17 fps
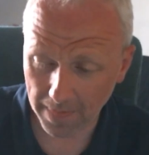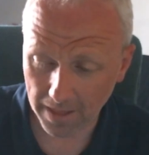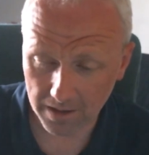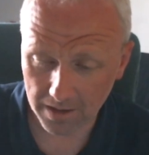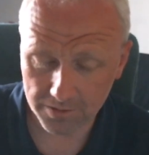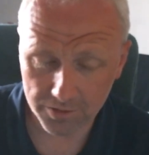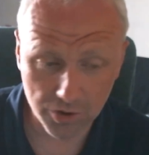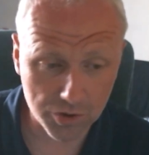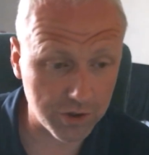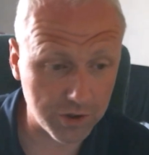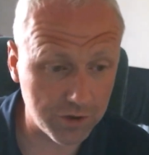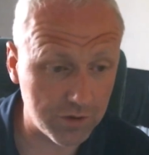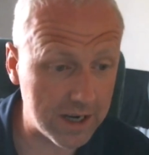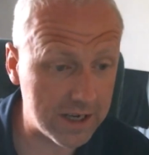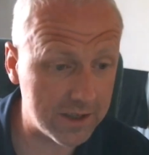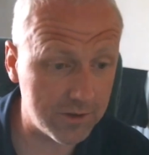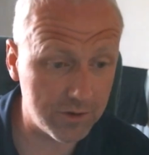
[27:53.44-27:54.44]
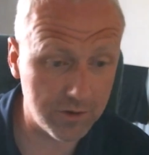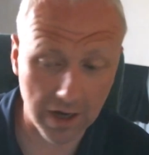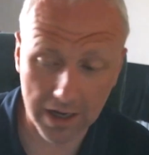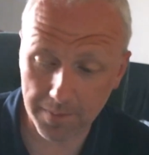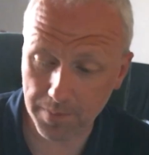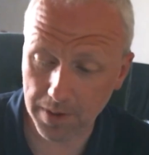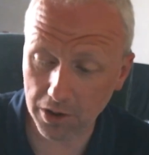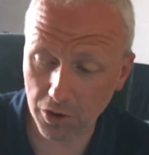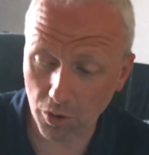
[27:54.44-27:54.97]
Just a
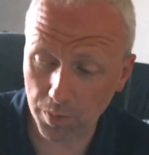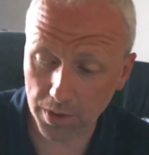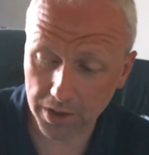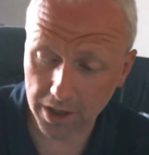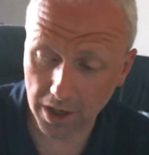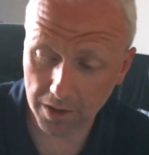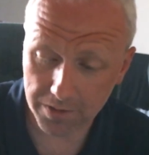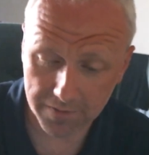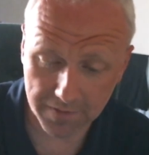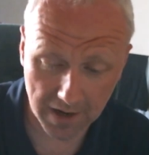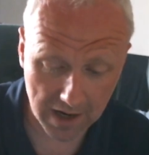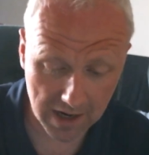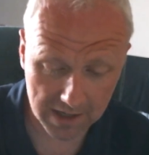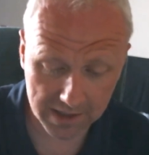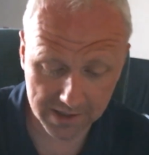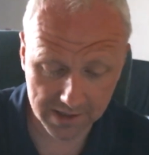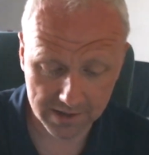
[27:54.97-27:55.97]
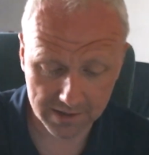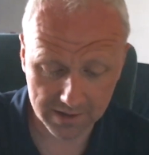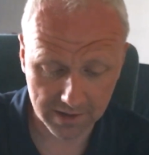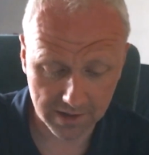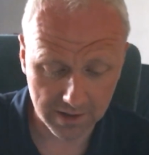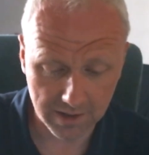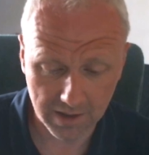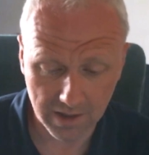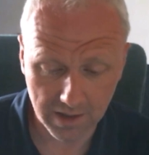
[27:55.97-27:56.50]
great pick up and go device.
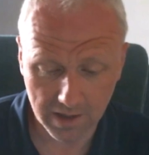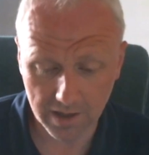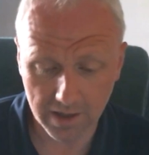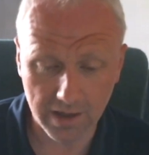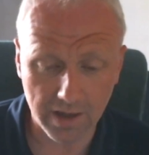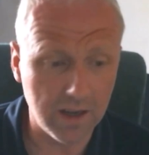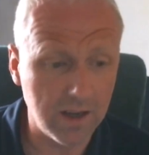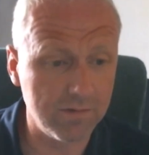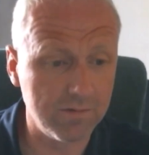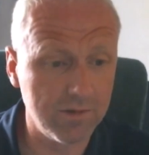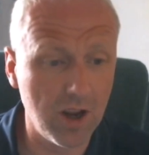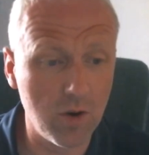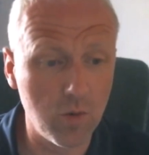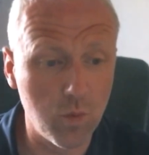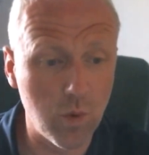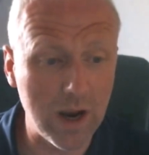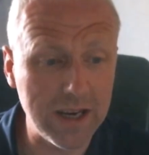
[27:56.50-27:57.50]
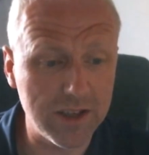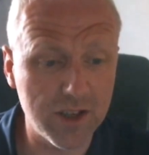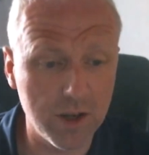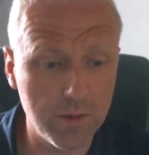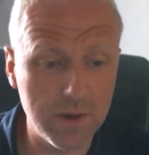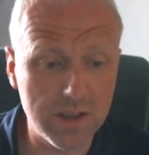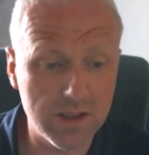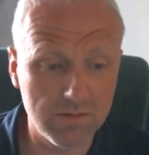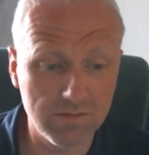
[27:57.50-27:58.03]
No weight
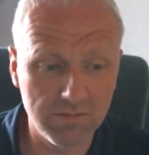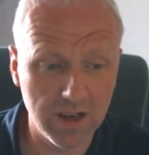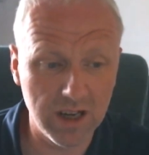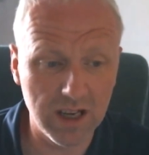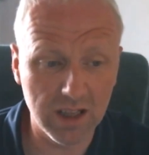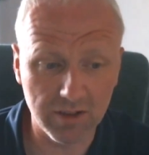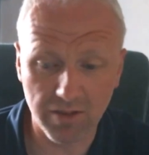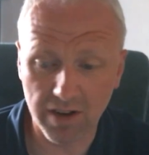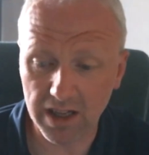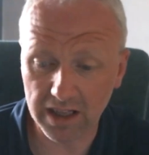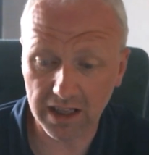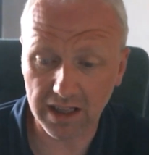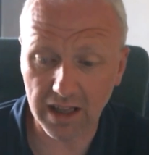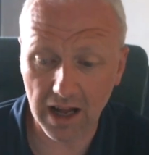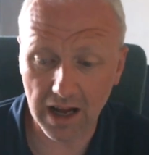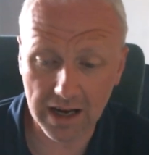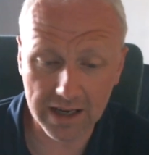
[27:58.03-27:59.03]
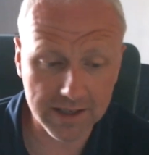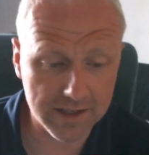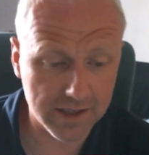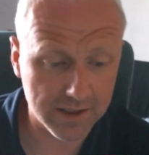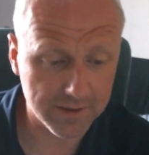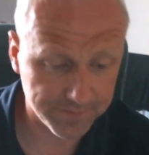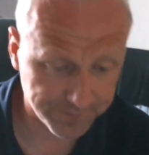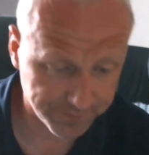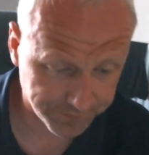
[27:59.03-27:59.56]
to it, really light,
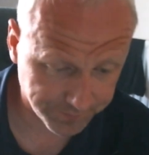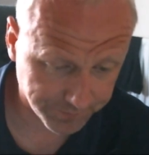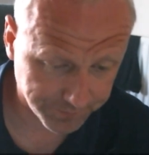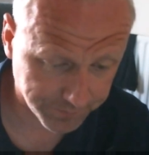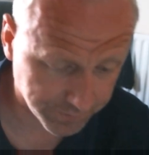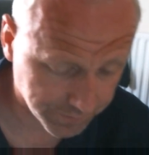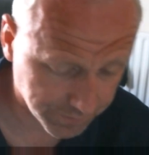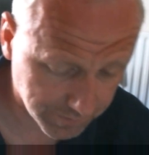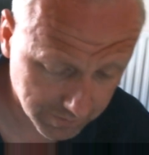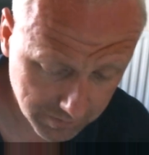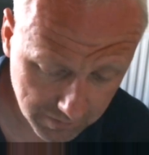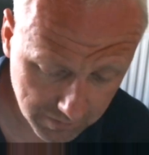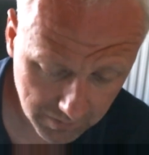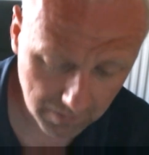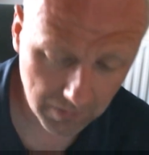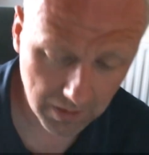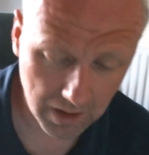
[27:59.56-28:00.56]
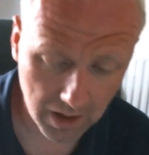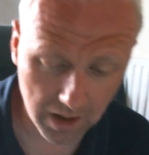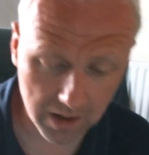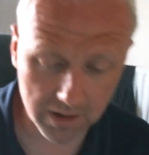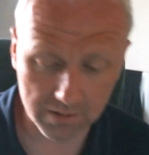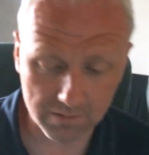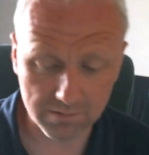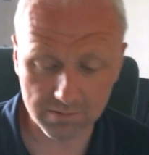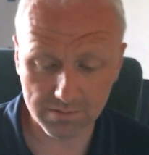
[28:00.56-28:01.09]

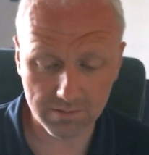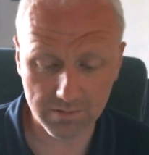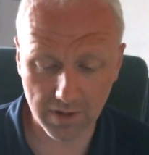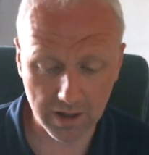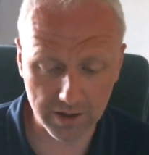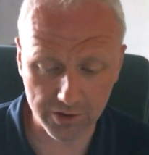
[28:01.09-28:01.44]
and it